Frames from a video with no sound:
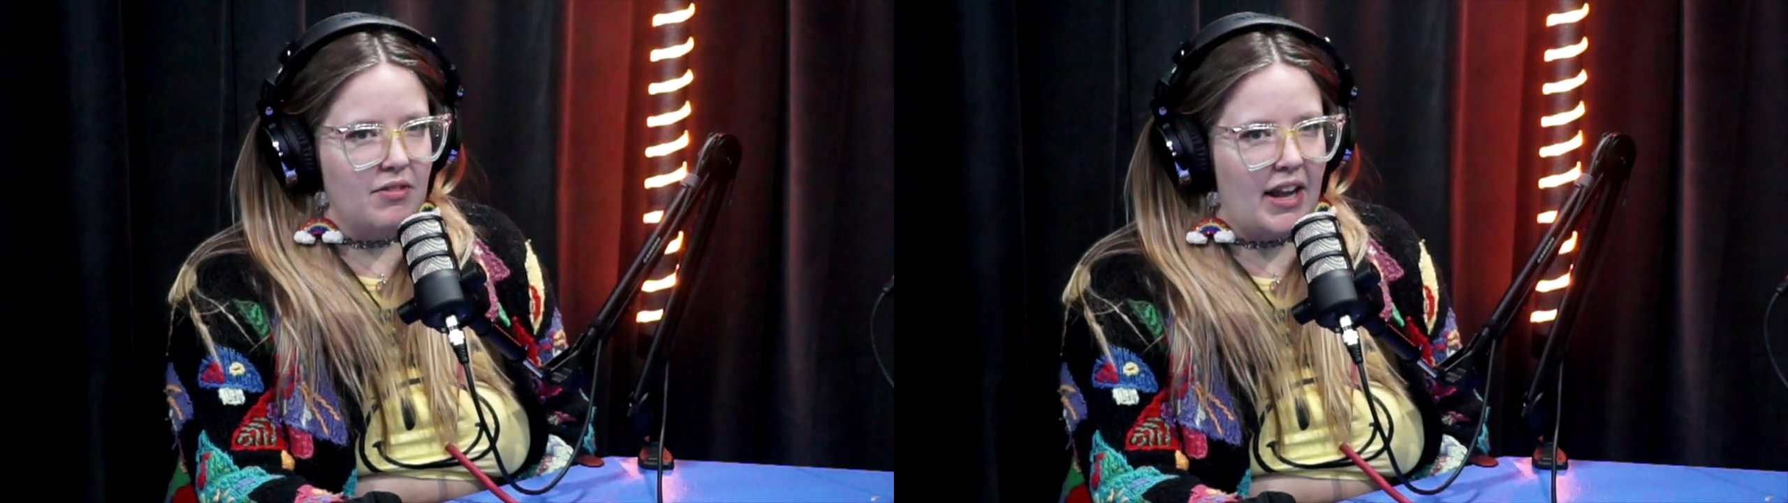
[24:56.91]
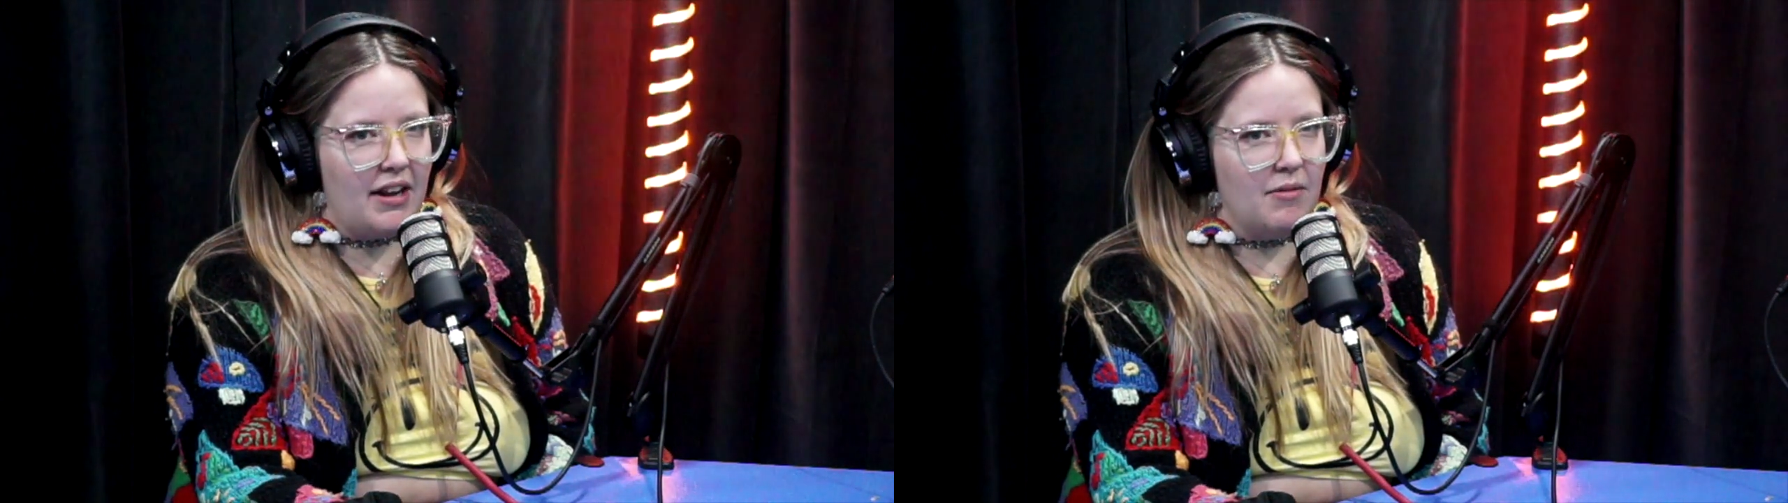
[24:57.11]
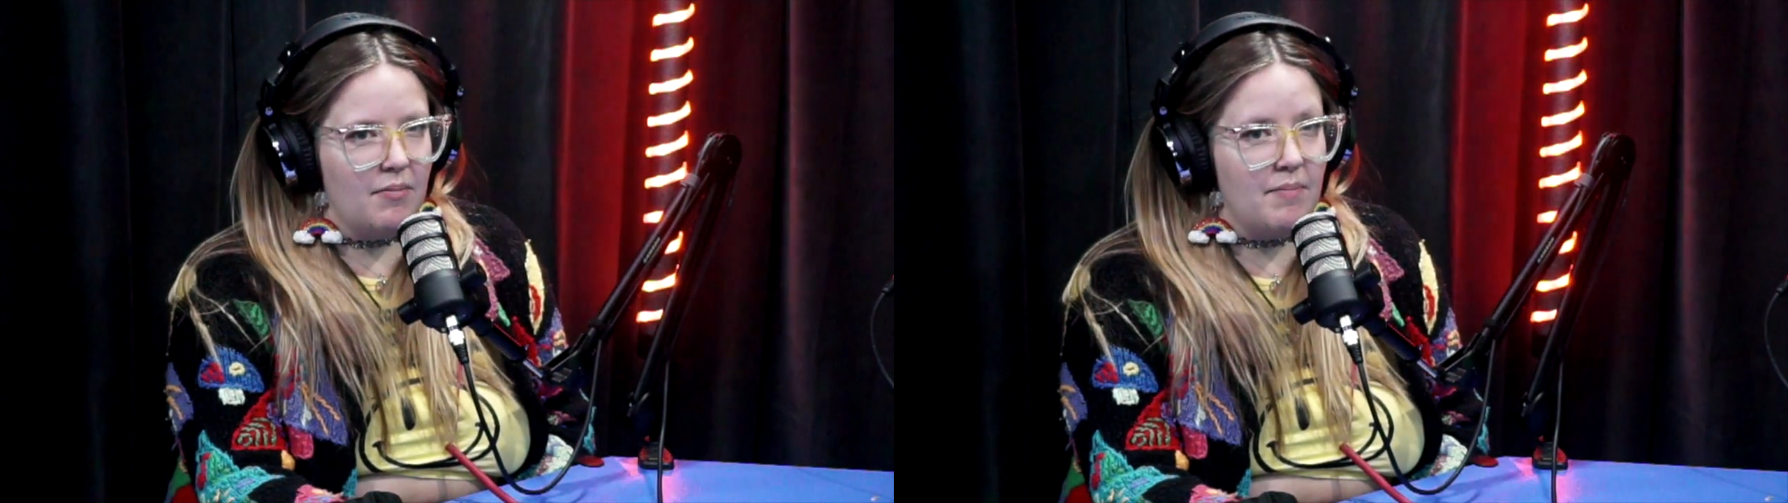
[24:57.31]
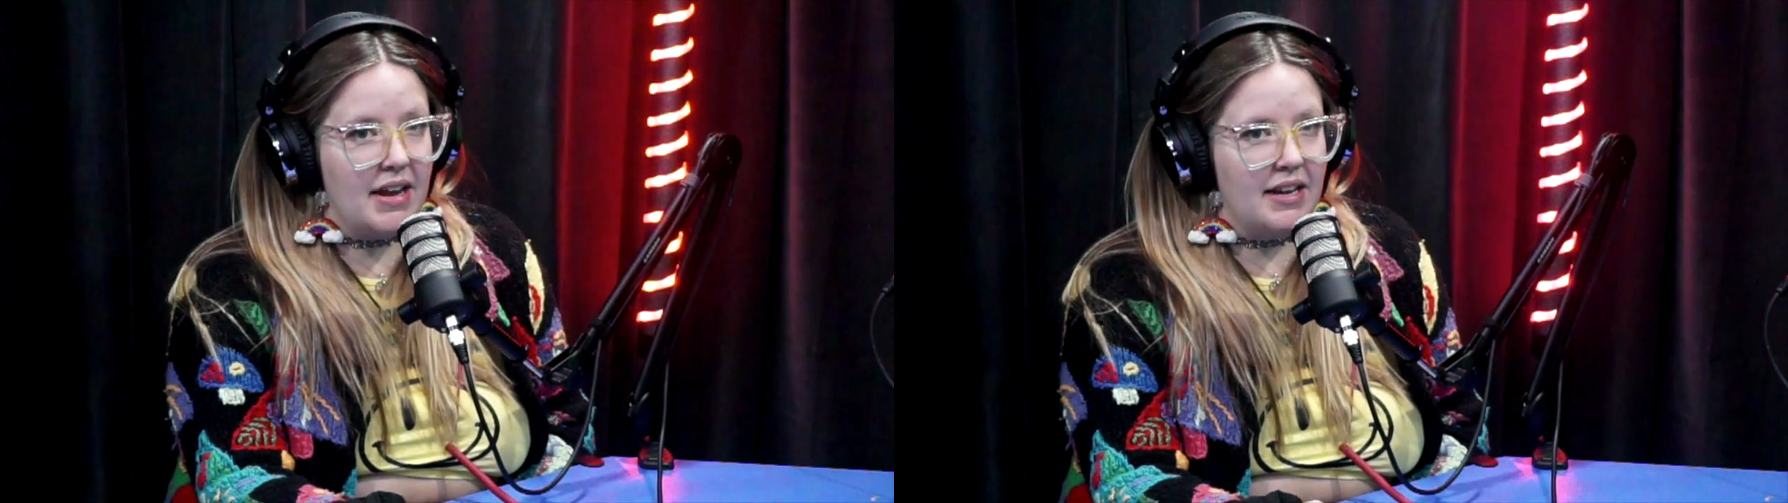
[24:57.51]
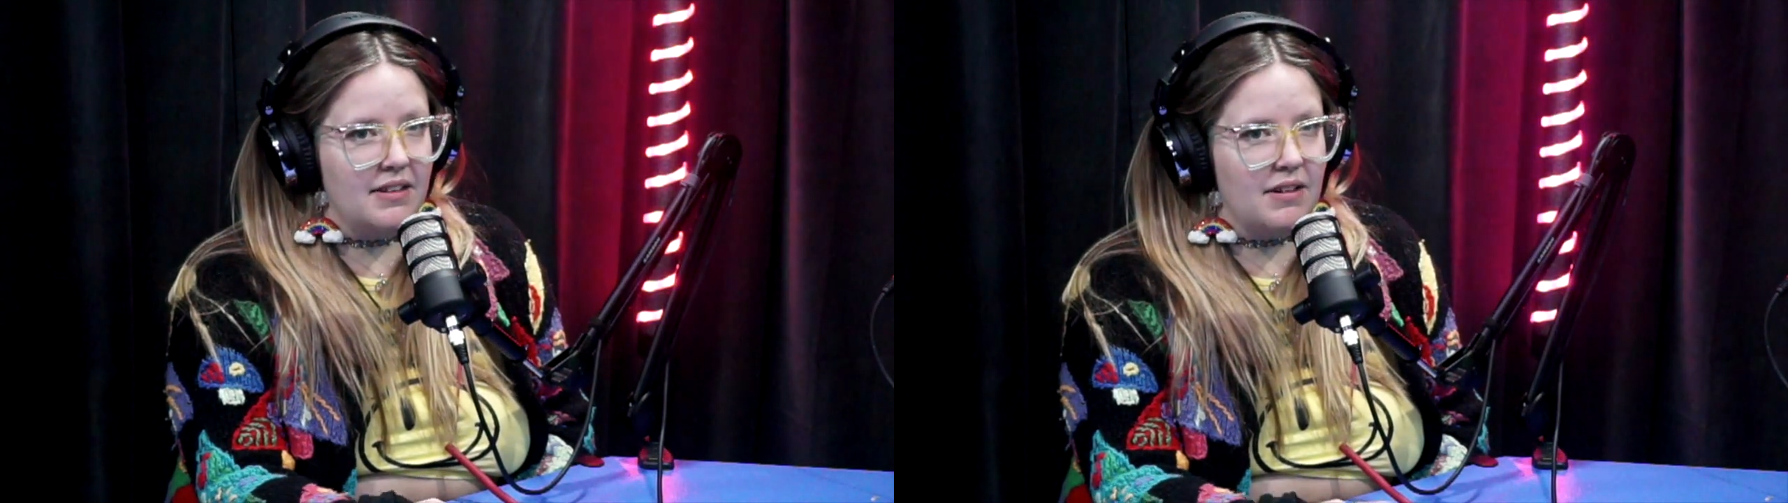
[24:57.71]
like
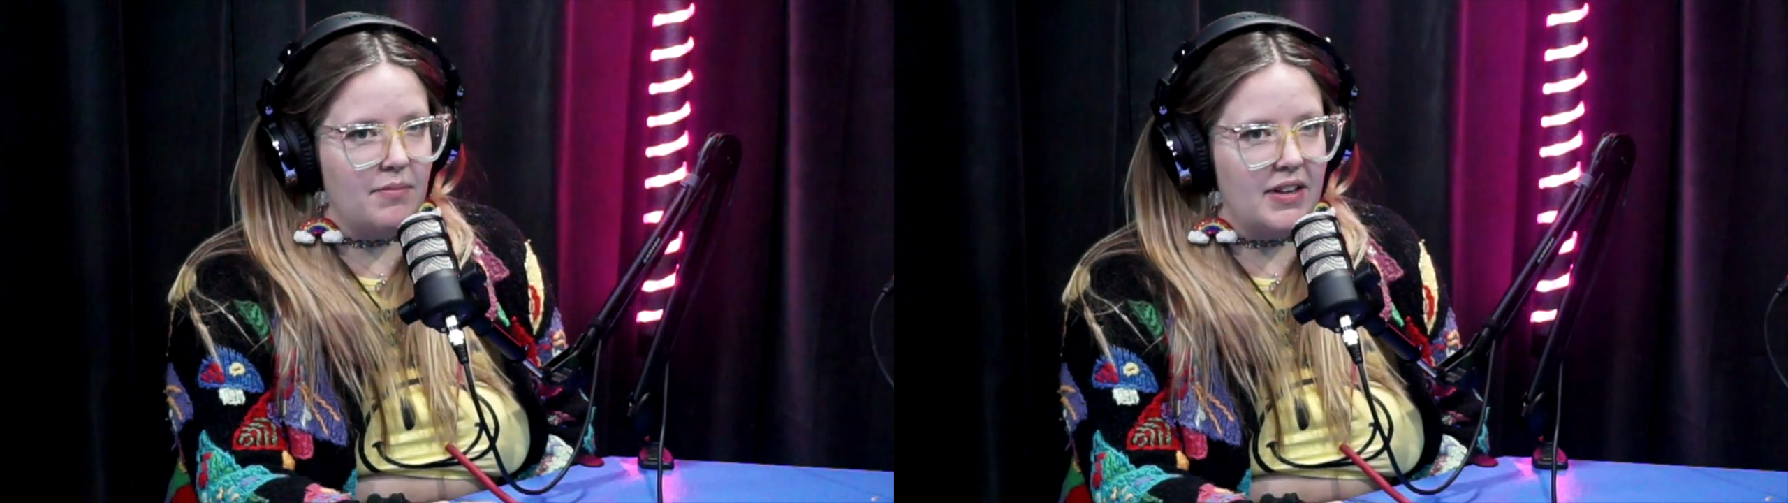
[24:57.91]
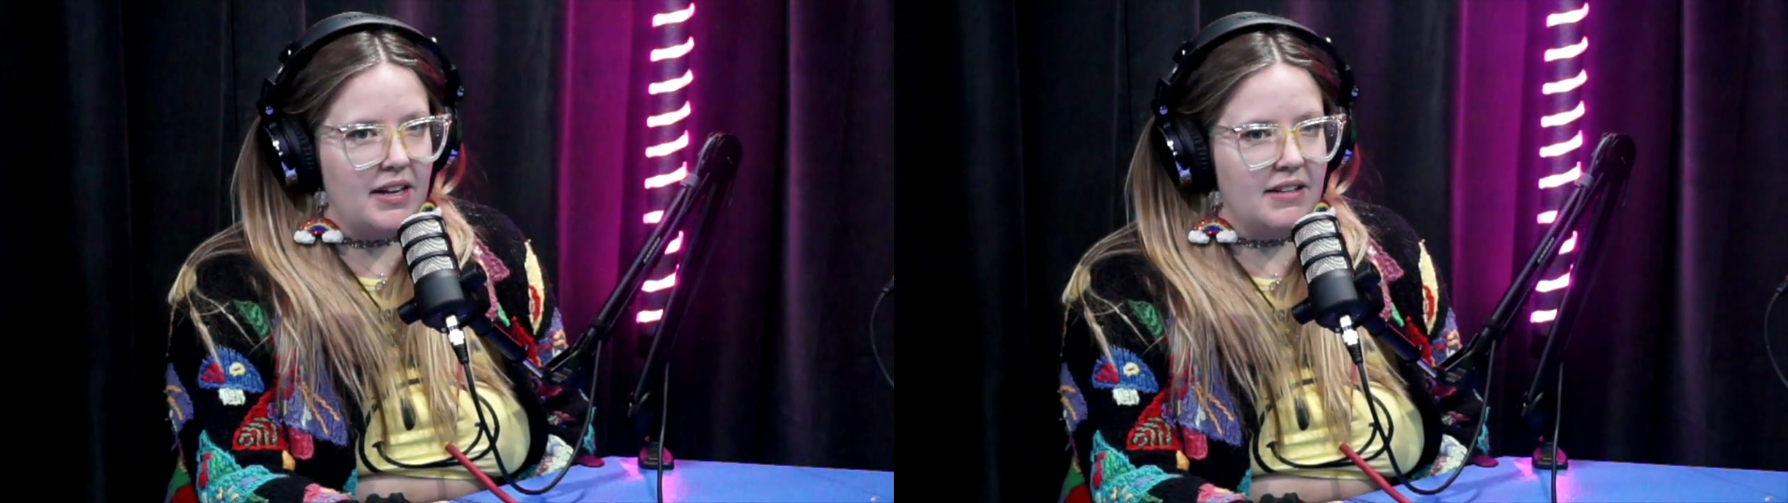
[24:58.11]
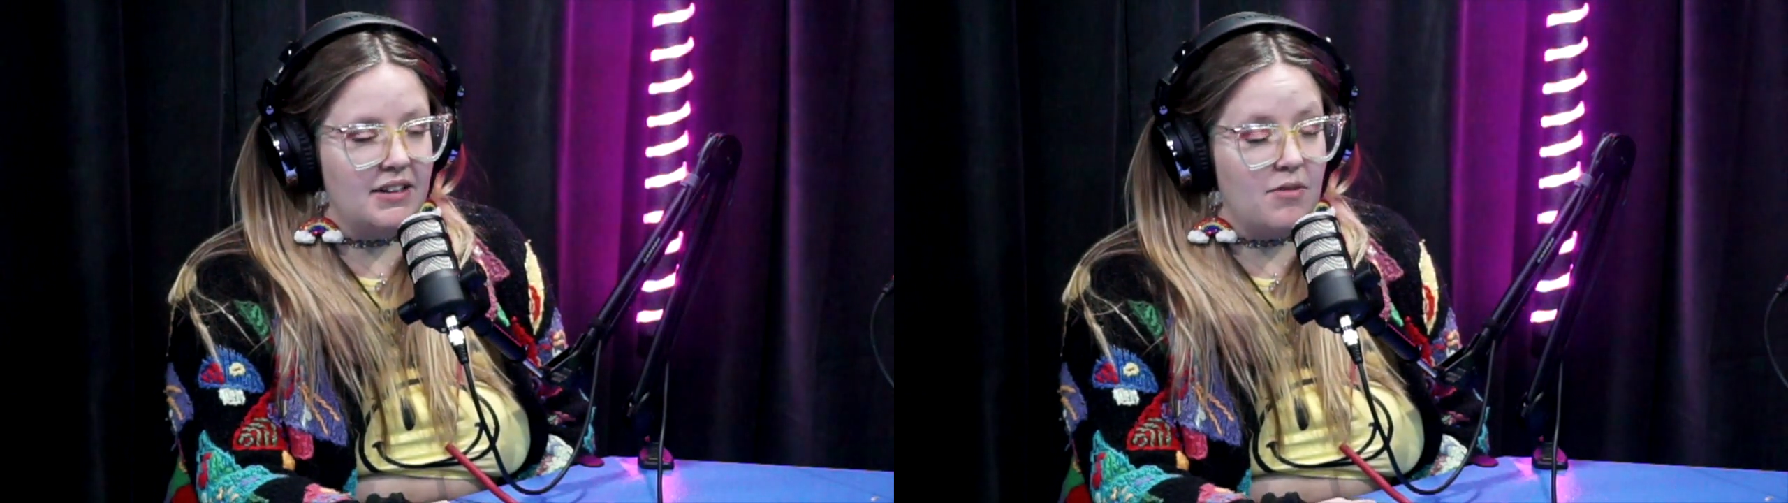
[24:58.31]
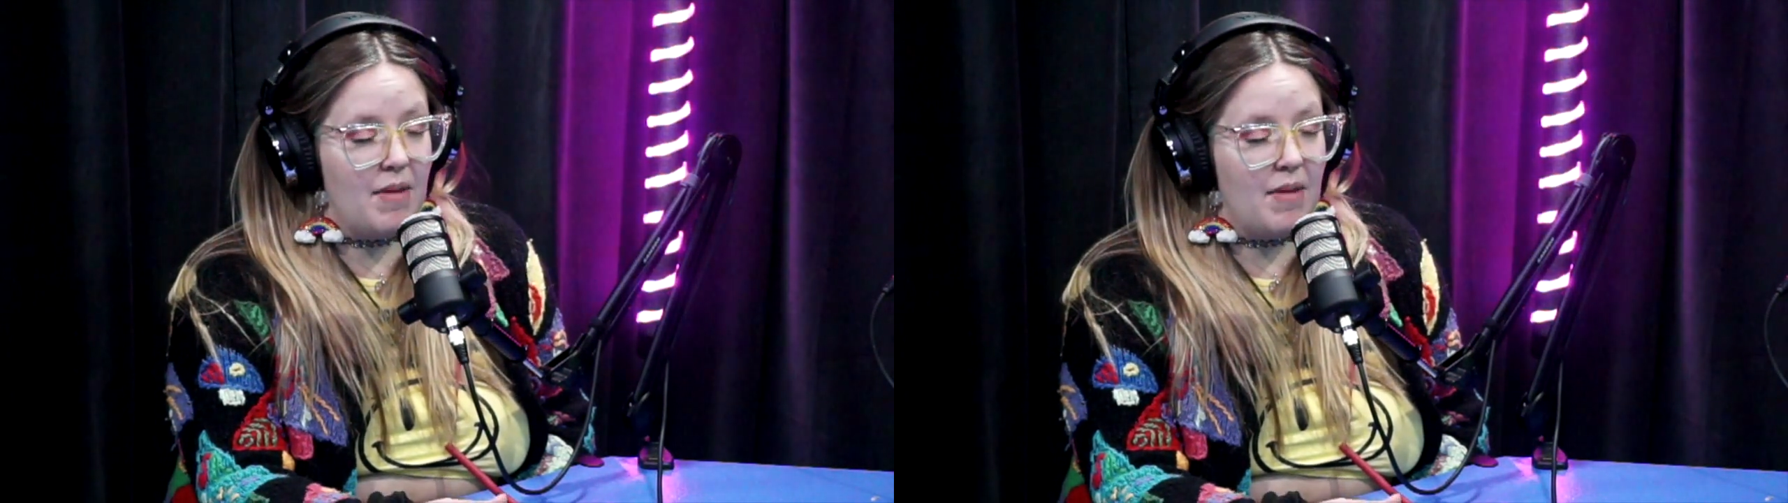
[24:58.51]
making something that's